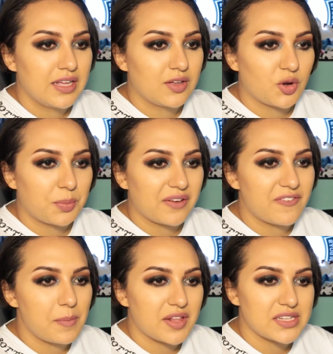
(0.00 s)
incorporate a
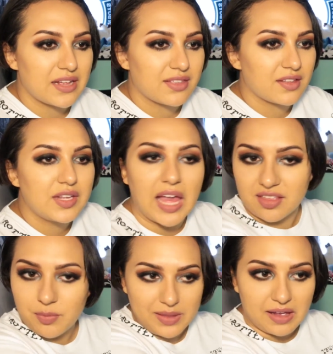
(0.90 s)
female dancer?
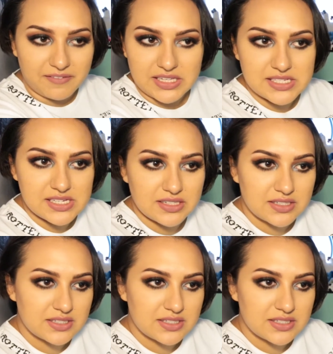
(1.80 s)
yes, we love it.